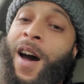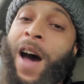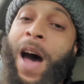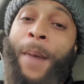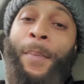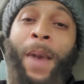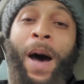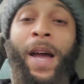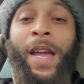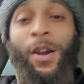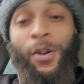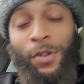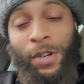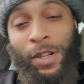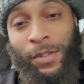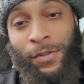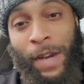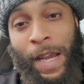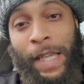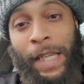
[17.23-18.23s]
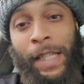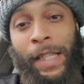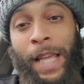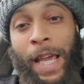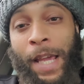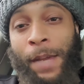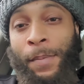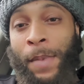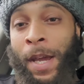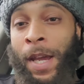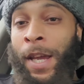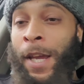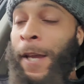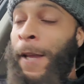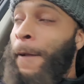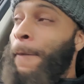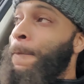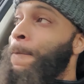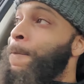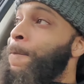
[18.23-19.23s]
I'm out here on this rainy day,
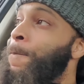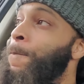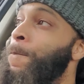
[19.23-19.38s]
man.